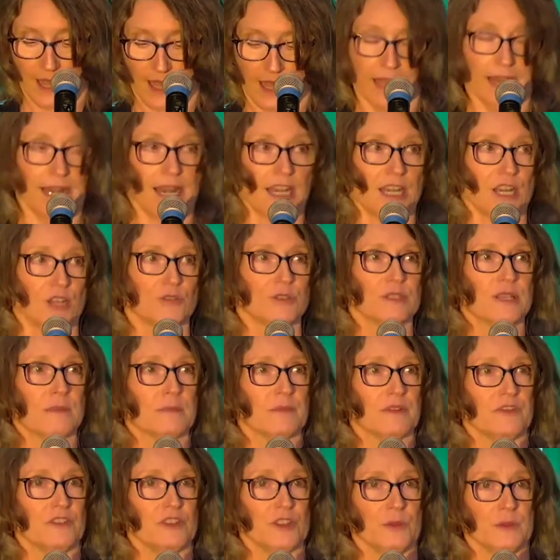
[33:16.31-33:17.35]
And I know some
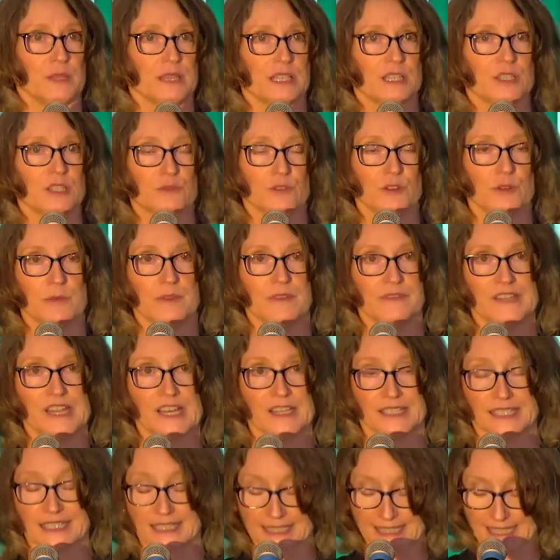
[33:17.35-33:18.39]
of you in this room have
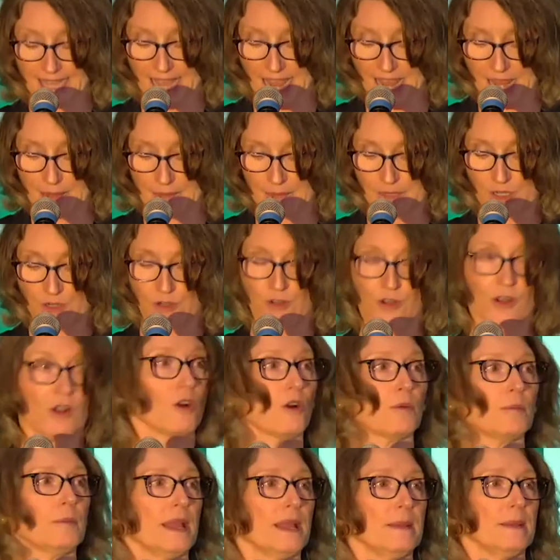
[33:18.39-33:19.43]
done the same and are, or
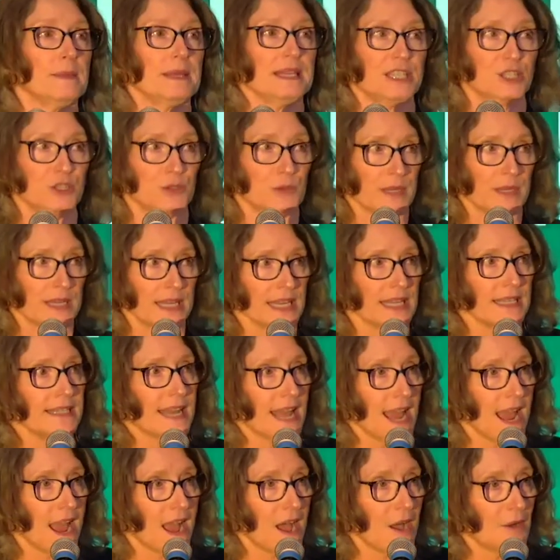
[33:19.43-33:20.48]
maybe doing it
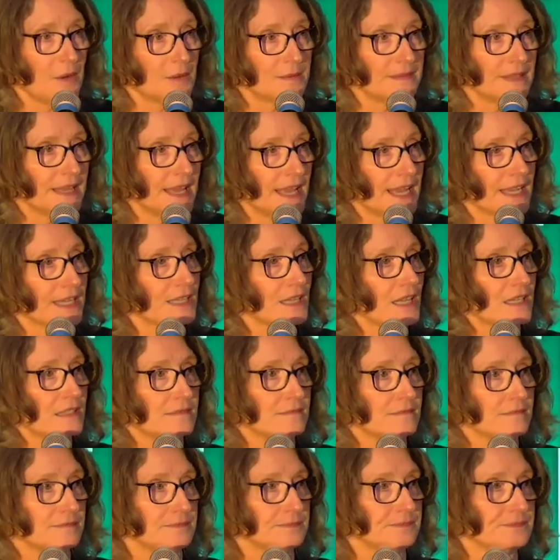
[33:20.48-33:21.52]
now. EGLA?
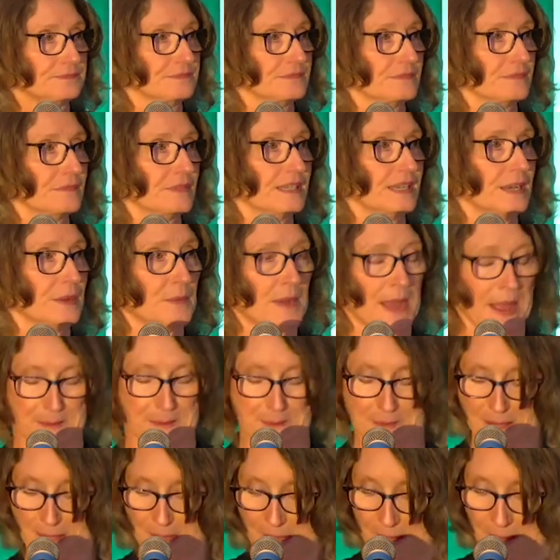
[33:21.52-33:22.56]
Anyway.
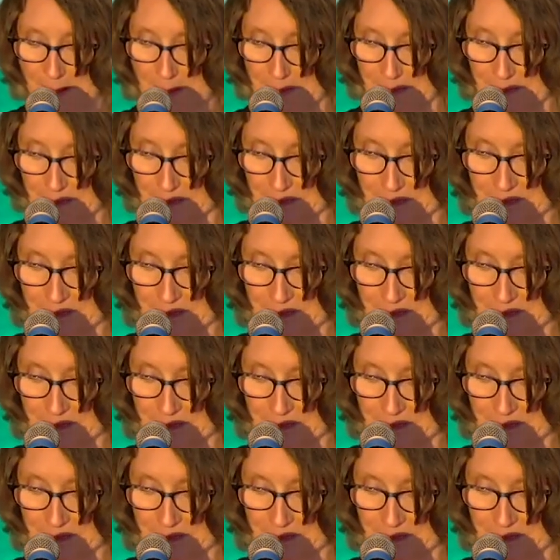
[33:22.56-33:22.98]
Um,